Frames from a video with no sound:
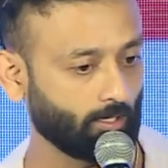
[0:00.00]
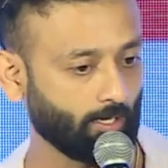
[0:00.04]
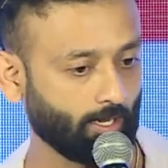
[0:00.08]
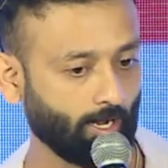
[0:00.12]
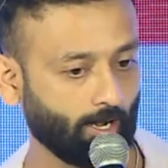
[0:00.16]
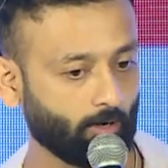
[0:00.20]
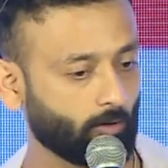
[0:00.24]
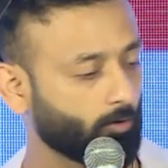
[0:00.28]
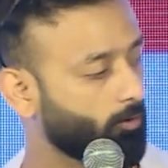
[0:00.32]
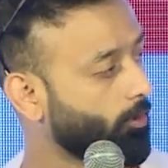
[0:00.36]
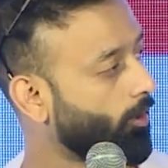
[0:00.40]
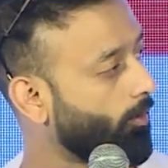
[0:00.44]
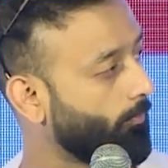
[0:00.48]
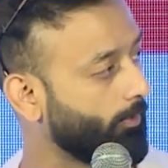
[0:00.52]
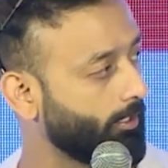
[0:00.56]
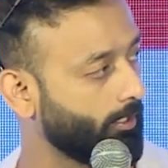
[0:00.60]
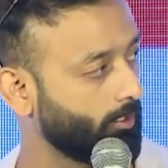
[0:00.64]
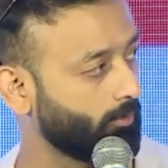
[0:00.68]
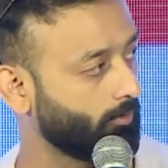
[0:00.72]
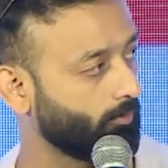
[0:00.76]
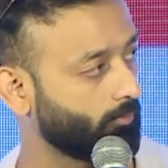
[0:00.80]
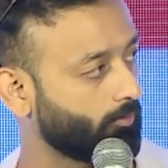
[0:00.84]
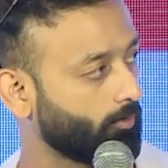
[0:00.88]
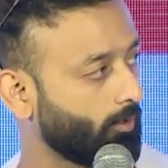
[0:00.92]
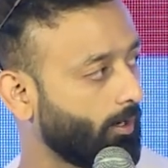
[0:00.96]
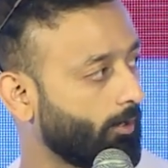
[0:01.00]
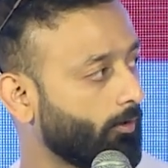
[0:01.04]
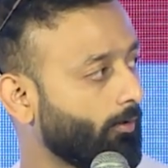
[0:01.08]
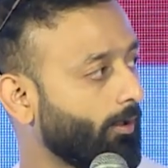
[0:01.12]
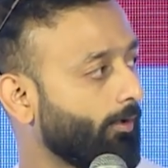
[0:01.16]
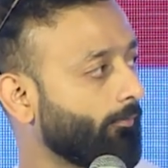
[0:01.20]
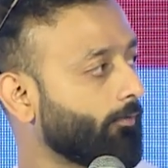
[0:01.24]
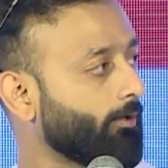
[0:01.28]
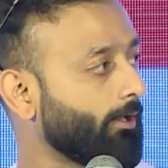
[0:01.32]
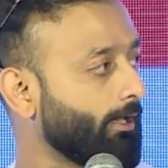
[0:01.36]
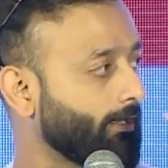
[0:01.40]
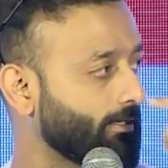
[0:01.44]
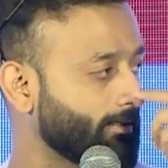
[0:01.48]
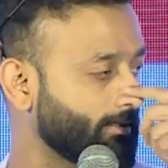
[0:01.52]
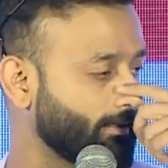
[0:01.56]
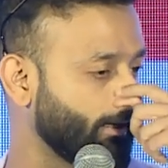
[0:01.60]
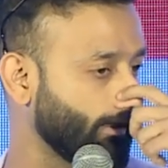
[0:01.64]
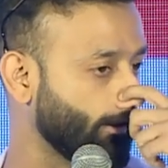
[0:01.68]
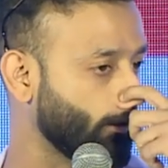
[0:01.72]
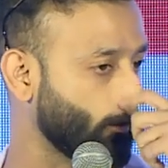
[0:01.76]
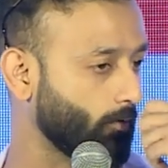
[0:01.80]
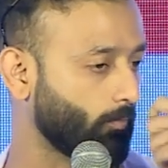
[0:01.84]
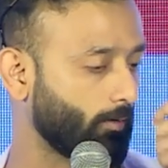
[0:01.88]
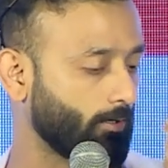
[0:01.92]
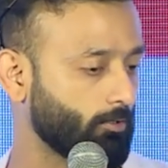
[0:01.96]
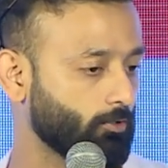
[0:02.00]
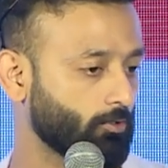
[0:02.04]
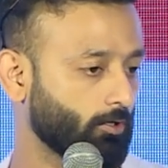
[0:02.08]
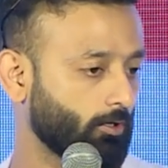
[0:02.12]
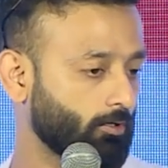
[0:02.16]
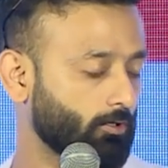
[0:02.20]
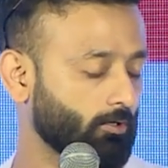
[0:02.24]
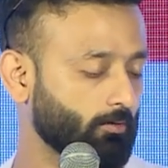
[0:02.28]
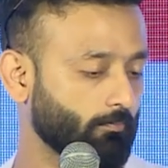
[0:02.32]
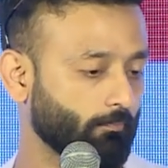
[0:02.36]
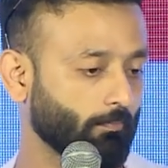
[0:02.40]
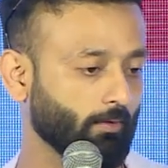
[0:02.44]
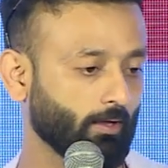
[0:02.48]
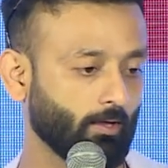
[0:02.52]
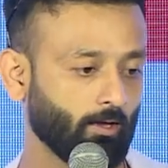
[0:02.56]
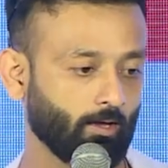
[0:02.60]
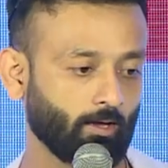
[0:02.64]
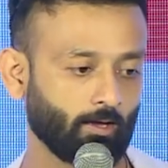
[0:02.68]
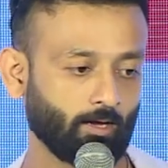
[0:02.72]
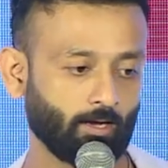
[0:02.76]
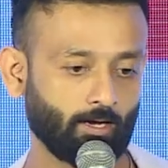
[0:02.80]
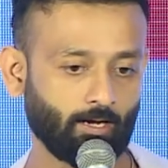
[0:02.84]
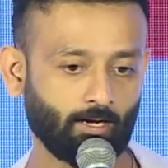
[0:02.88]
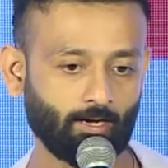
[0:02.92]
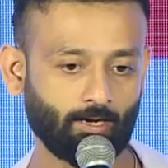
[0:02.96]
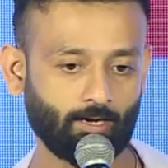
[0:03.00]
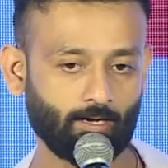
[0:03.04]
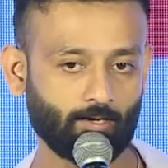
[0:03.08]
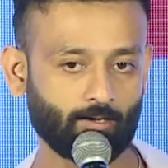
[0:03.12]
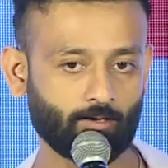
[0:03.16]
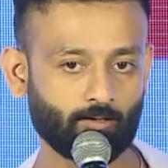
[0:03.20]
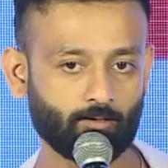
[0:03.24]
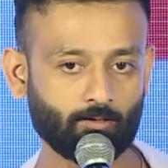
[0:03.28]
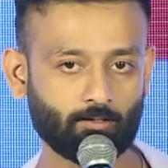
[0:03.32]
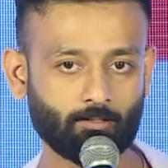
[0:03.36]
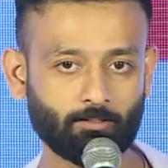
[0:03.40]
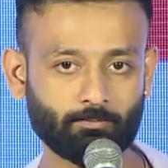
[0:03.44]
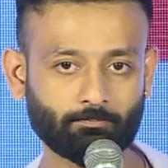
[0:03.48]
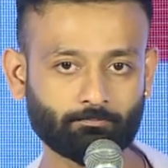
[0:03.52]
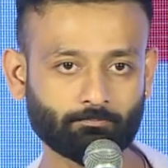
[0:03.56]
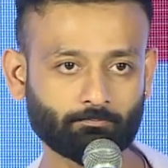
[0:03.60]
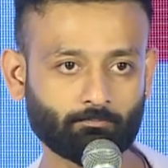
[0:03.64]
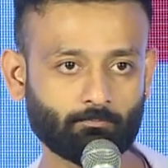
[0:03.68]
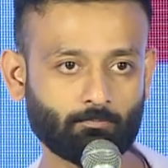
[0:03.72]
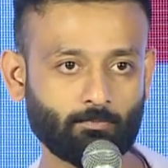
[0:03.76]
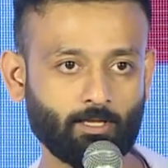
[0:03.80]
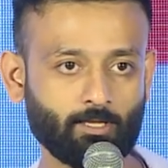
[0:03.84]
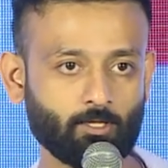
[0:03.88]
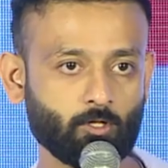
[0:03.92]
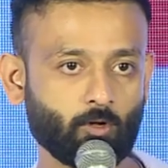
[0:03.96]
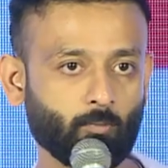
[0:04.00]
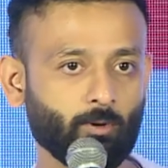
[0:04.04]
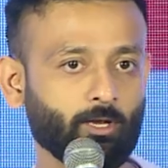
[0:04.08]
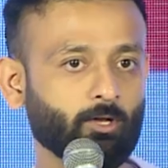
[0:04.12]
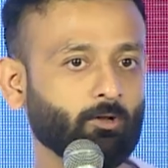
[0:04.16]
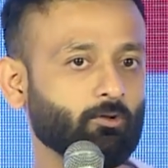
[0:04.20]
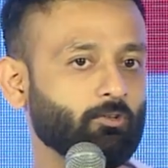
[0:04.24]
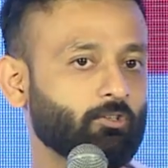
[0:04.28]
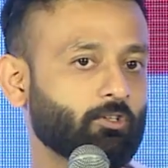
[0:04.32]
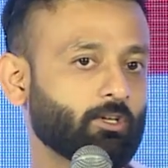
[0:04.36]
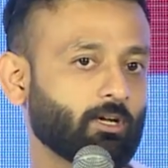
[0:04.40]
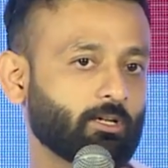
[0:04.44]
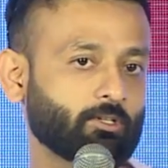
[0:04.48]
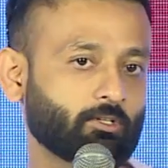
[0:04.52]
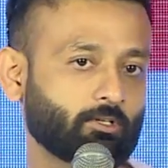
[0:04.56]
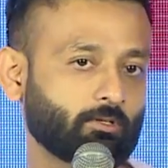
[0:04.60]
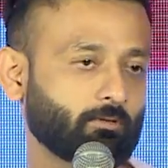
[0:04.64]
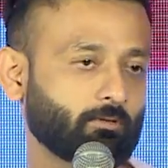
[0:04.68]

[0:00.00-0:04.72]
and I do comedy too, so I don't have to like stick to one genre. And there's nobody to judge,